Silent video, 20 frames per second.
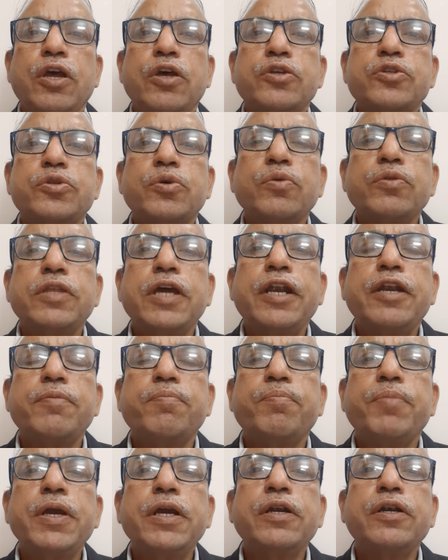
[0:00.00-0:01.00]
So
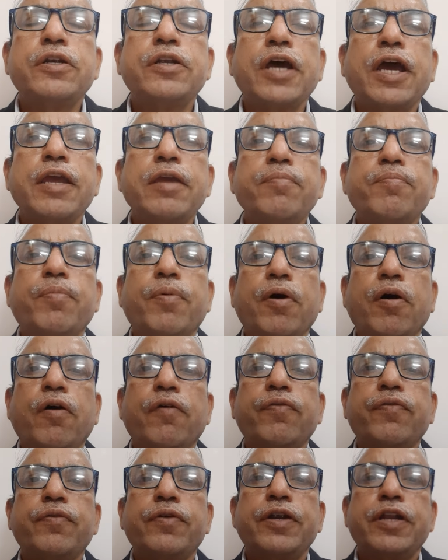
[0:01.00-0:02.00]
that big type
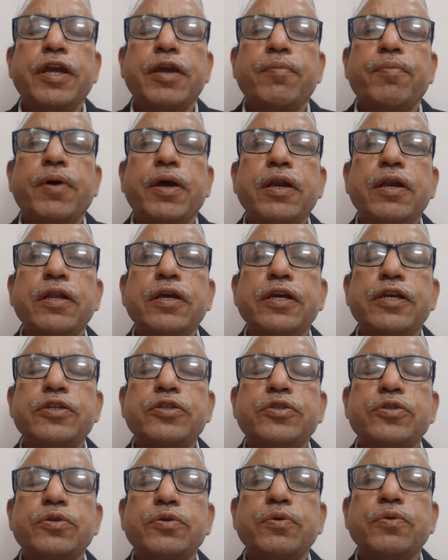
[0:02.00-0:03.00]
of table
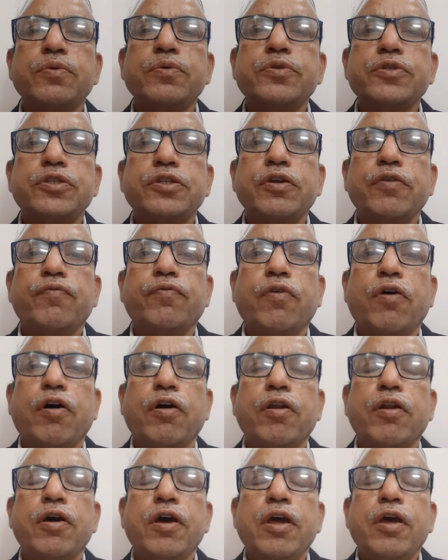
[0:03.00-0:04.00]
is used
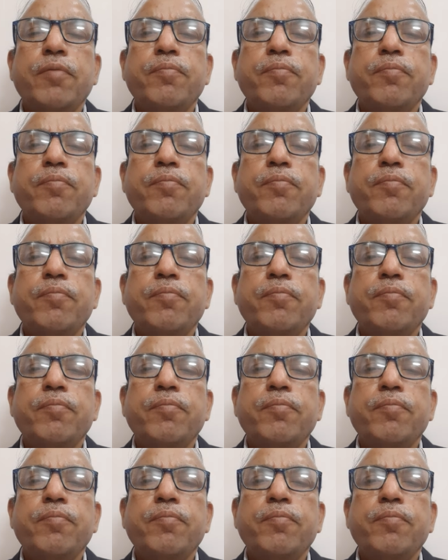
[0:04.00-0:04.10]
for